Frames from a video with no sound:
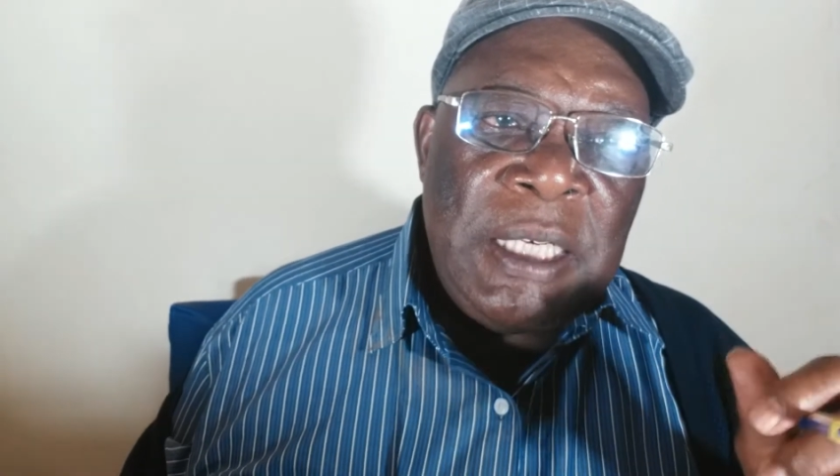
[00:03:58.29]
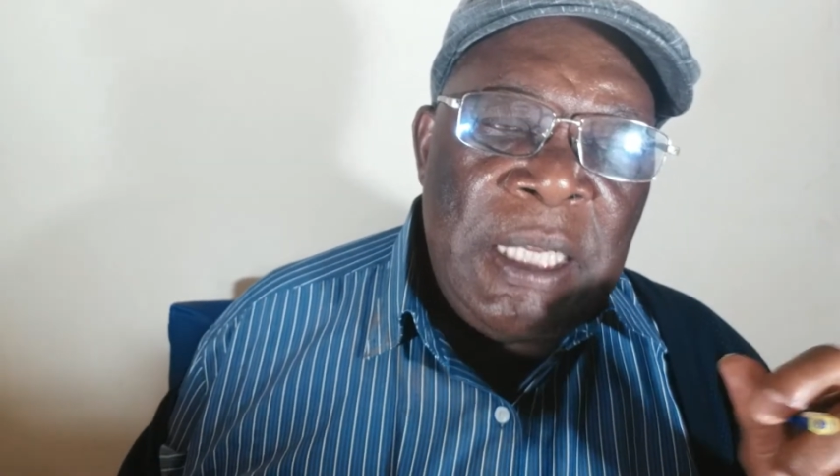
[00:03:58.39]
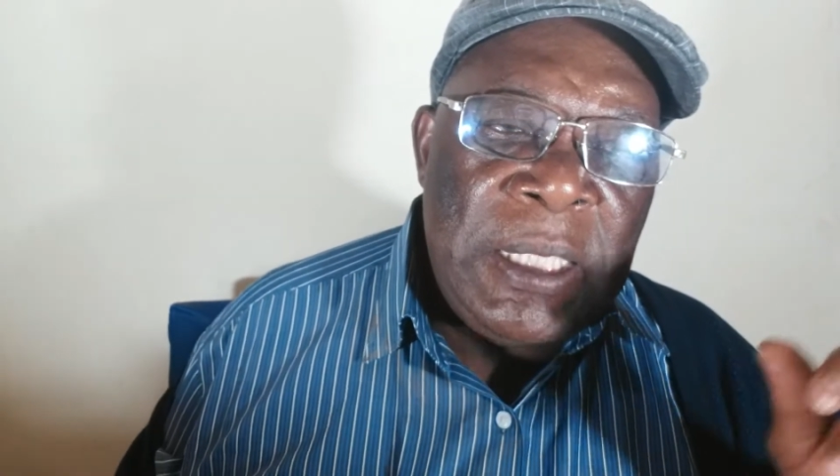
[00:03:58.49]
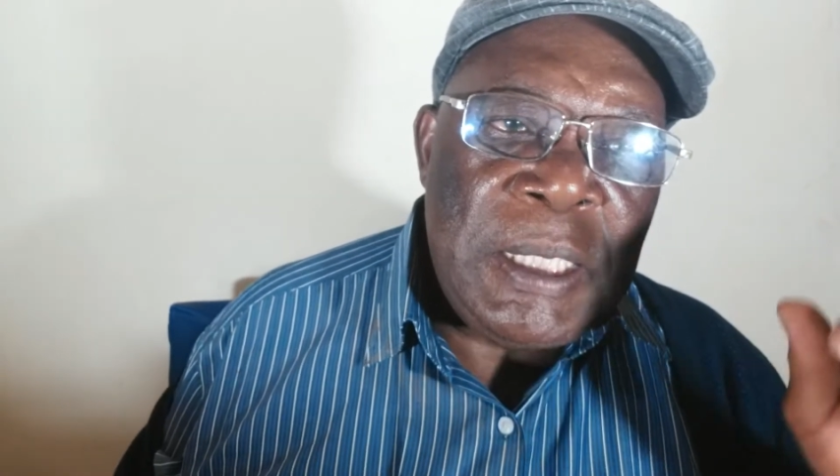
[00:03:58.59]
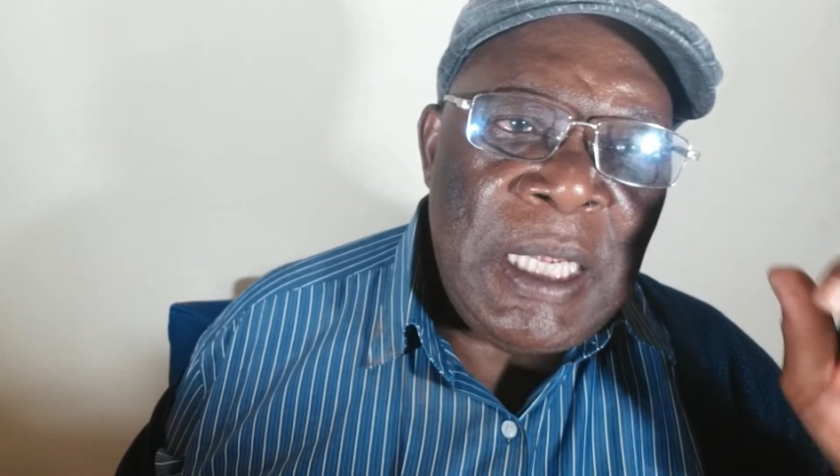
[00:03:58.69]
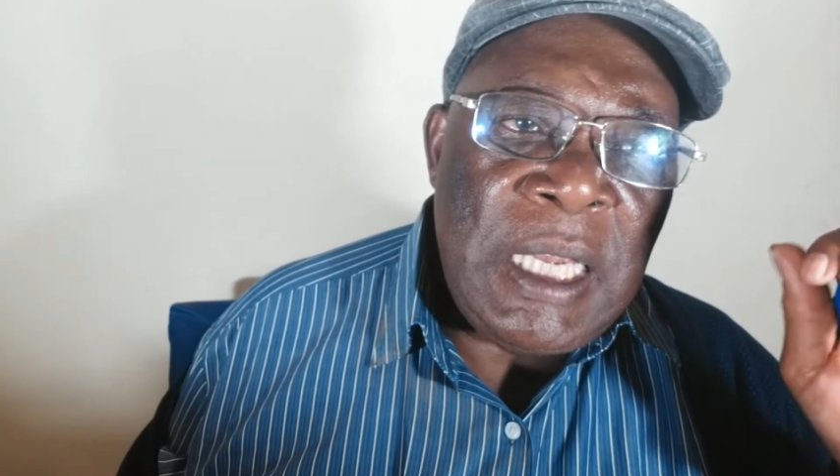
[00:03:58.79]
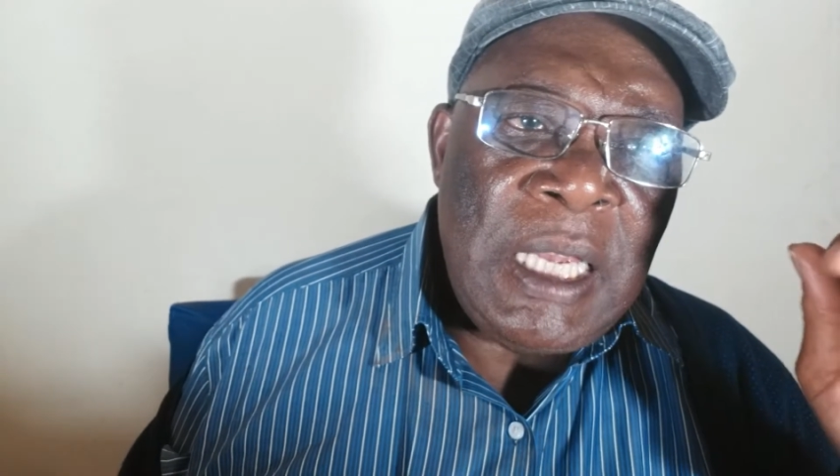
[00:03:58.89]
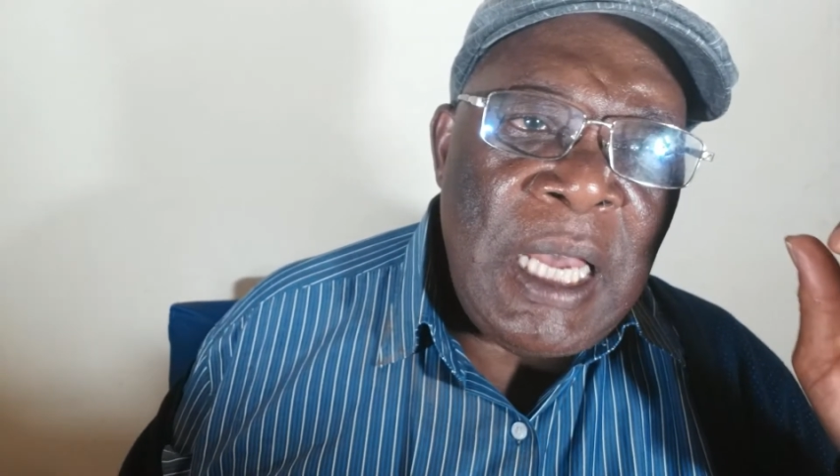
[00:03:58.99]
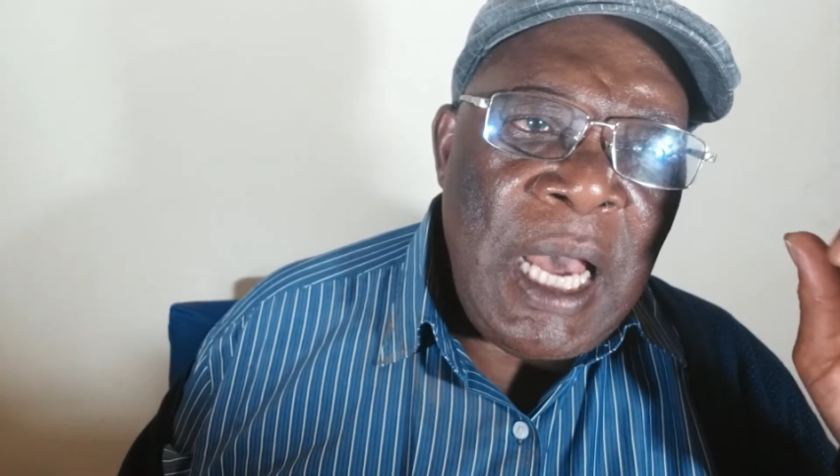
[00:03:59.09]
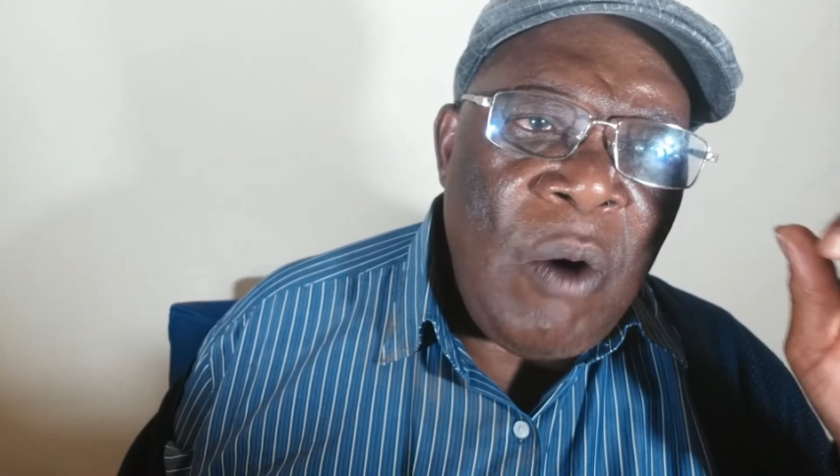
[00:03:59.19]
is
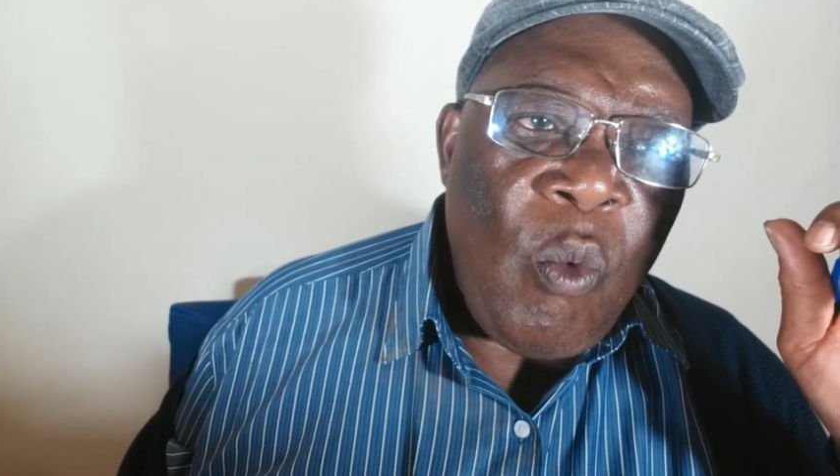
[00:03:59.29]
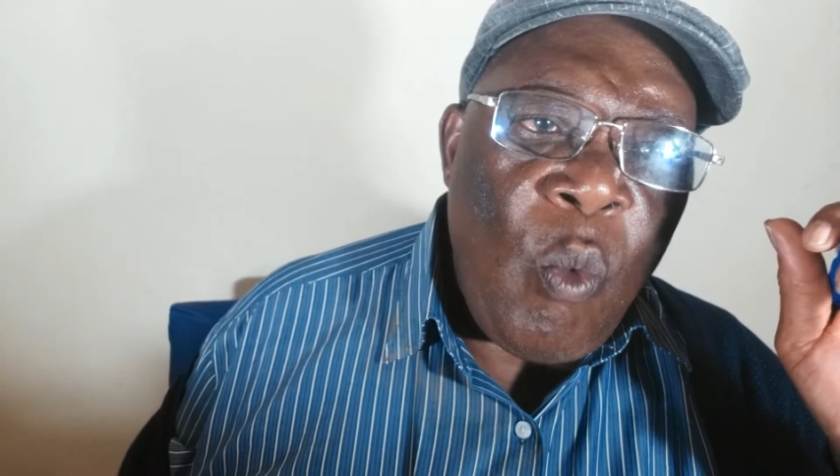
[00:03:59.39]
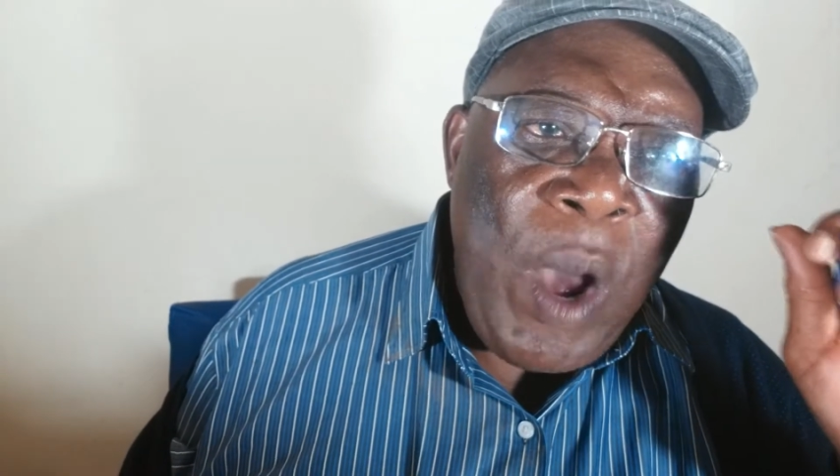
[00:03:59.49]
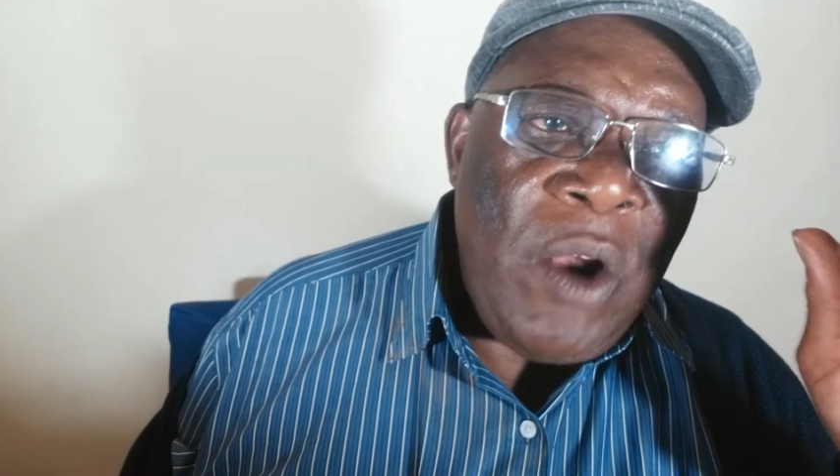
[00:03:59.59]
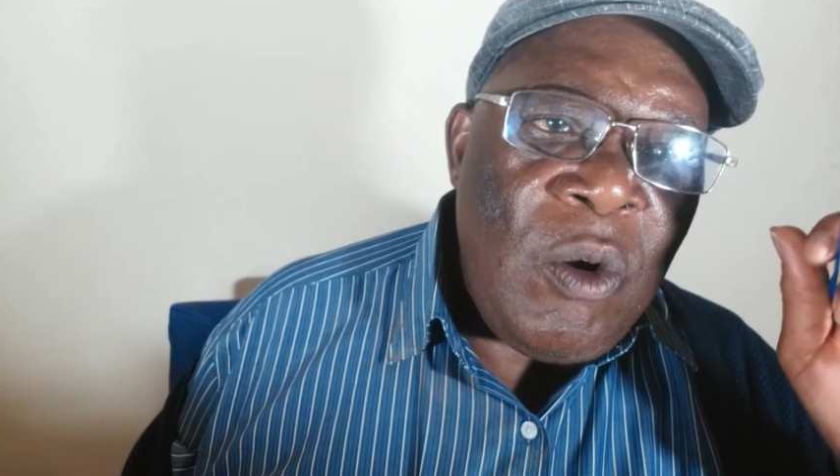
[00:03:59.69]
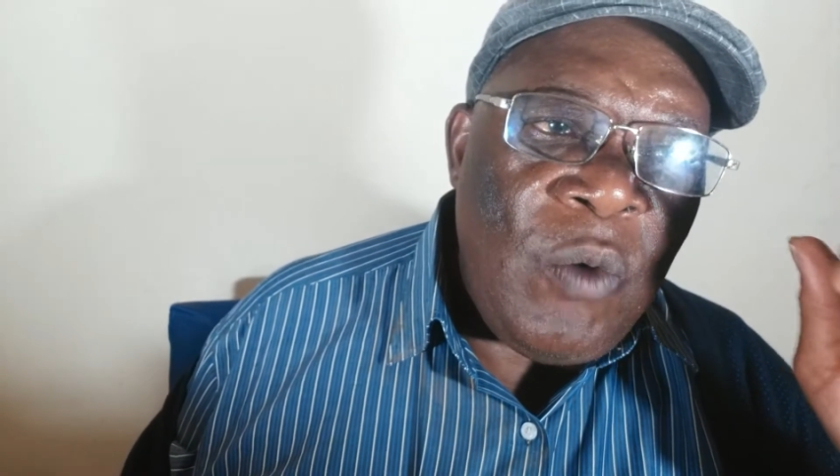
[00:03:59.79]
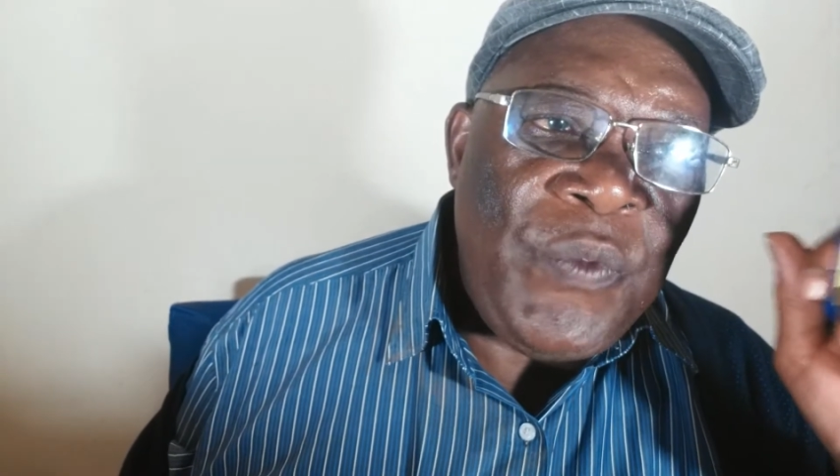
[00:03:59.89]
one of